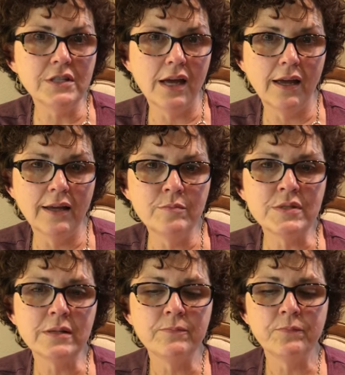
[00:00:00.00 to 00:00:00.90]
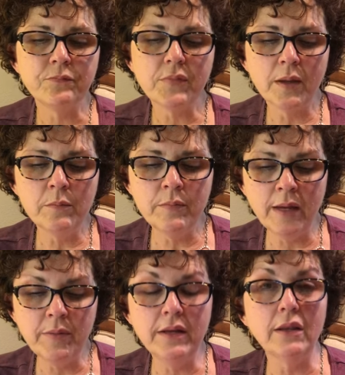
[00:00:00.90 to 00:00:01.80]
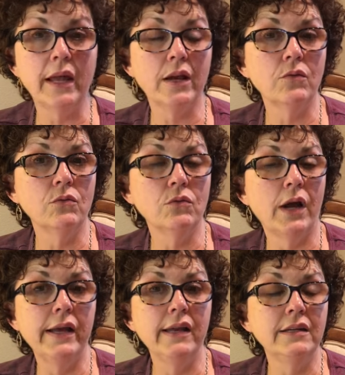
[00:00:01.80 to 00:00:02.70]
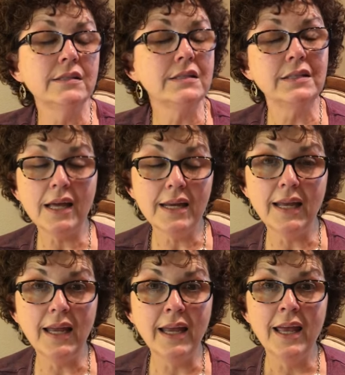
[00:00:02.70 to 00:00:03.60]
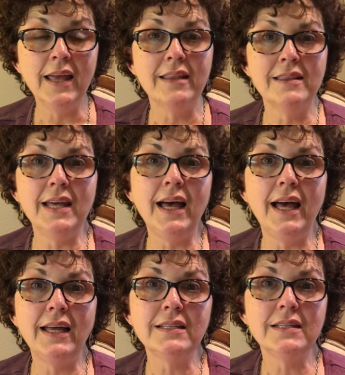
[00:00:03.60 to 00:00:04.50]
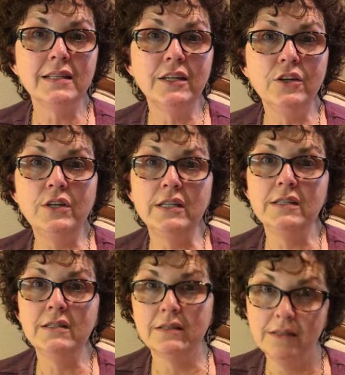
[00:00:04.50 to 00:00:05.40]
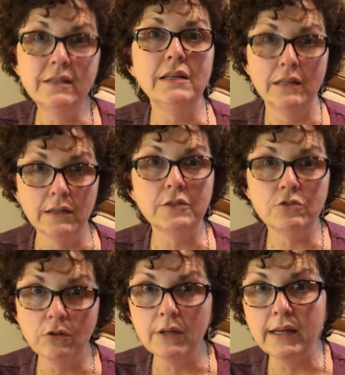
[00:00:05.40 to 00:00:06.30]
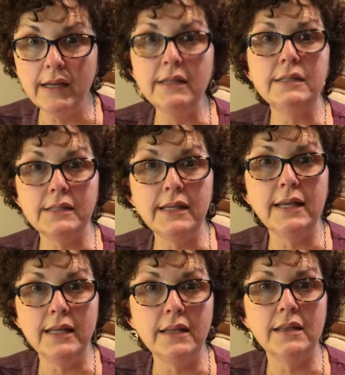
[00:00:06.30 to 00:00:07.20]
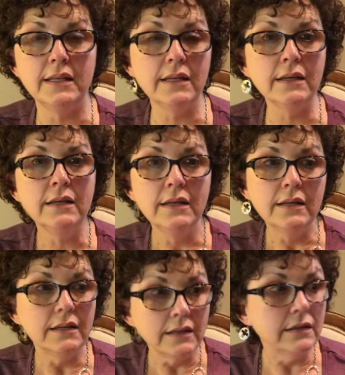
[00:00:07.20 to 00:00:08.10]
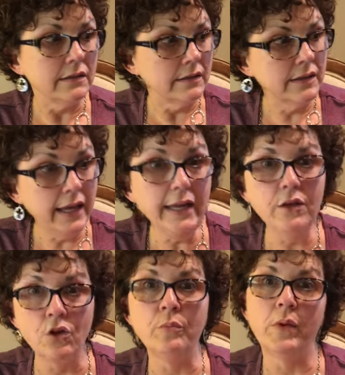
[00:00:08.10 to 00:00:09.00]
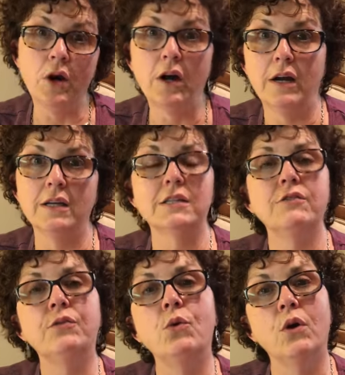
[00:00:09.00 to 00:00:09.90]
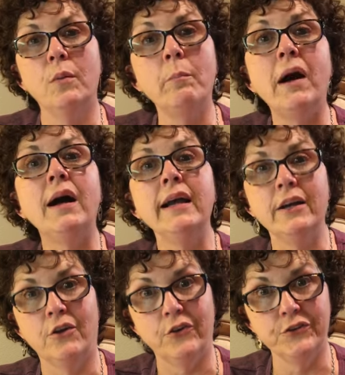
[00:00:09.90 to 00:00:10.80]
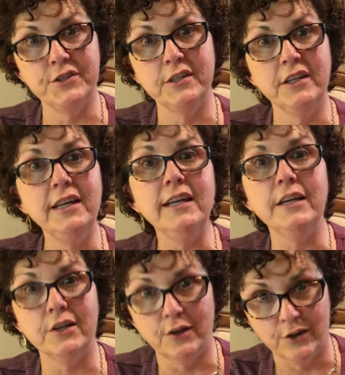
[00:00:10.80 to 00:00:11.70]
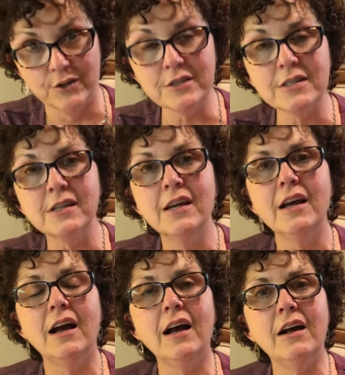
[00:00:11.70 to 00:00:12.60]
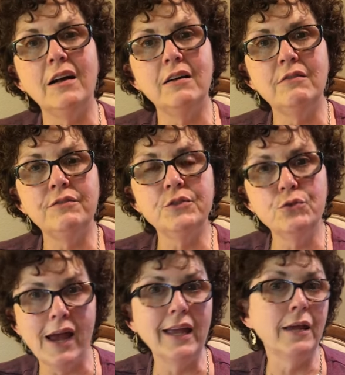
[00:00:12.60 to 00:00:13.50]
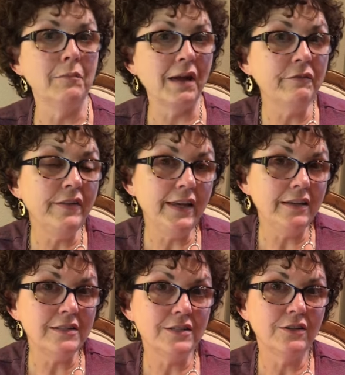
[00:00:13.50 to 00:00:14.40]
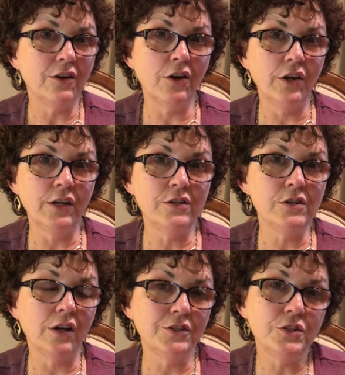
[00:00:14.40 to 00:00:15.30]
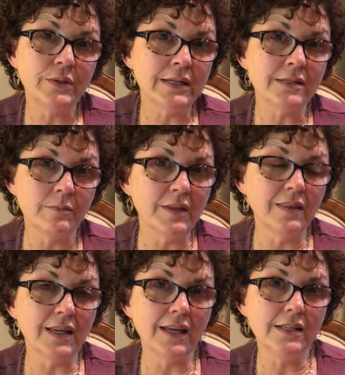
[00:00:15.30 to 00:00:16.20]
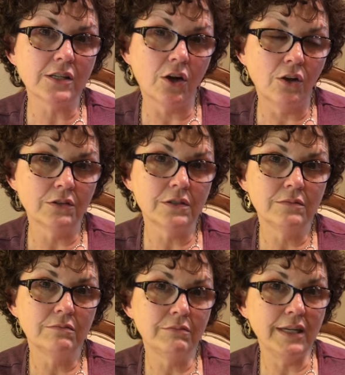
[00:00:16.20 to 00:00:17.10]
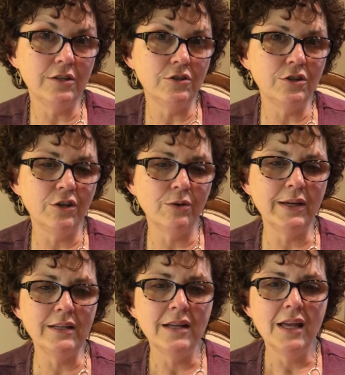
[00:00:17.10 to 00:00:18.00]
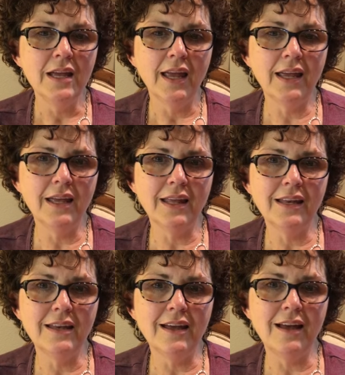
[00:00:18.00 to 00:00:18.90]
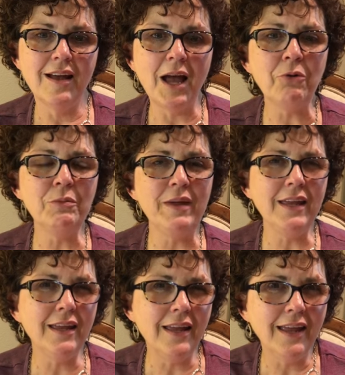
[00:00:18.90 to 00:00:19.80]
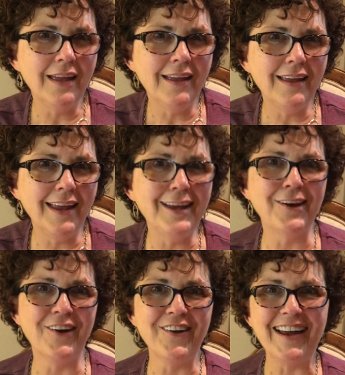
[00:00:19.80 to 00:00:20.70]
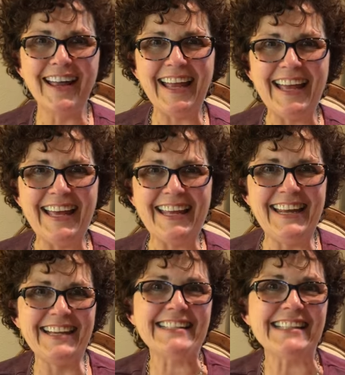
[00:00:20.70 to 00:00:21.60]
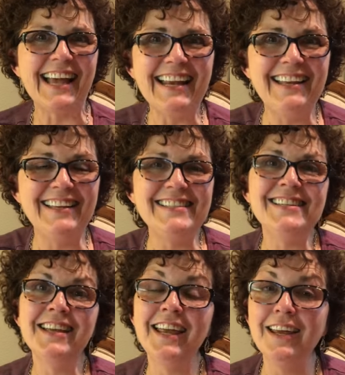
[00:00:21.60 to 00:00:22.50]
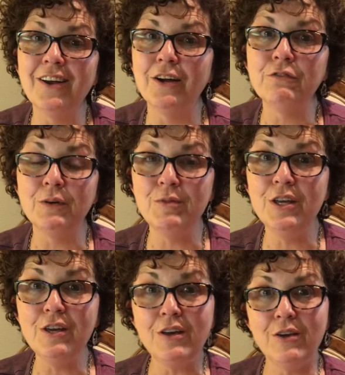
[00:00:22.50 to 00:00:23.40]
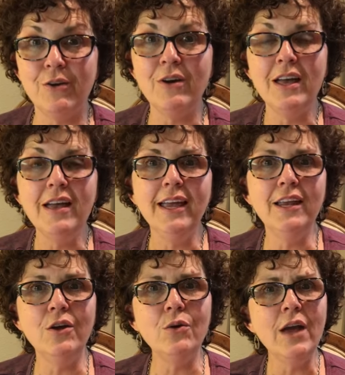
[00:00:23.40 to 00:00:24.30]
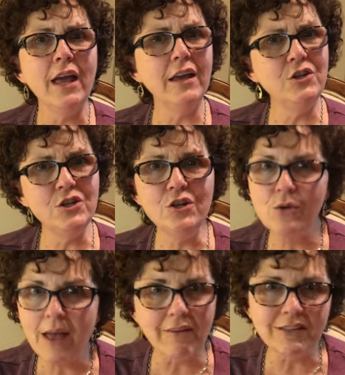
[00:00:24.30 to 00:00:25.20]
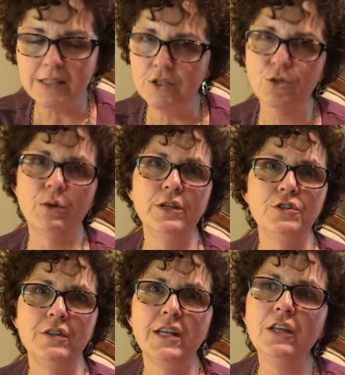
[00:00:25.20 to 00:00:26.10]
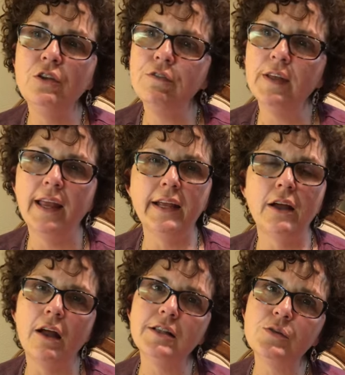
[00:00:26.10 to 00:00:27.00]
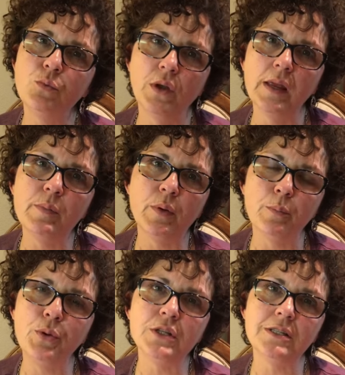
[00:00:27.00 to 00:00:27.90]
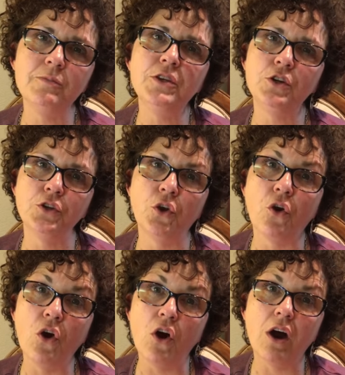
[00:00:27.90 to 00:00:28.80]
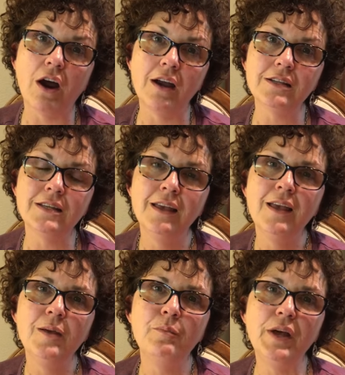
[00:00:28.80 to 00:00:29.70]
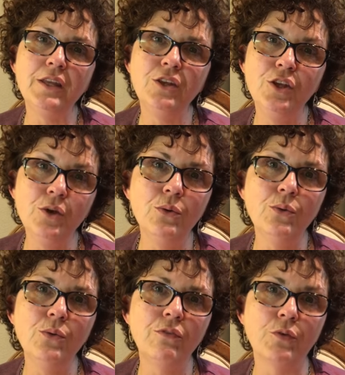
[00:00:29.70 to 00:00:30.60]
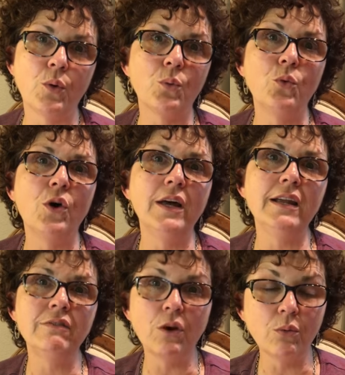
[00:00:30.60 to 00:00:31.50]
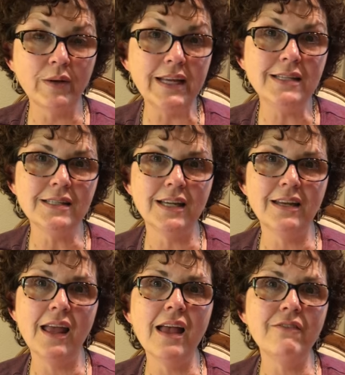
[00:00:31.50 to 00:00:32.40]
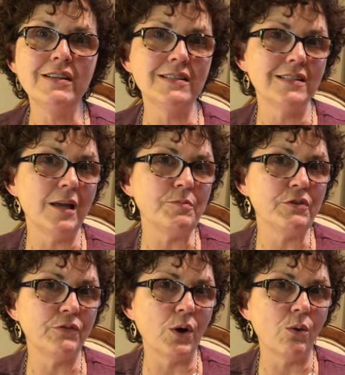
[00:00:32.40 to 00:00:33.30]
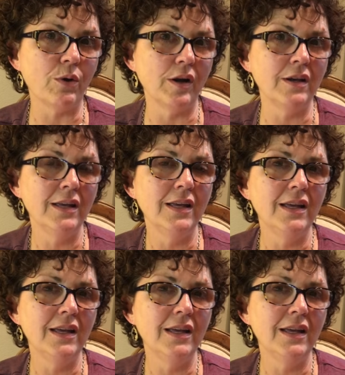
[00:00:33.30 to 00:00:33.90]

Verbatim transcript: times maybe like writing a study that you can literally see the heel marks for miles and years of dragging my feet on on doing something that he's called me to do and and uh, I would be eager and excited to hear from you. You know, do you have a situation that you feel like God's really put something on your heart, but you, for whatever reason, haven't stepped forward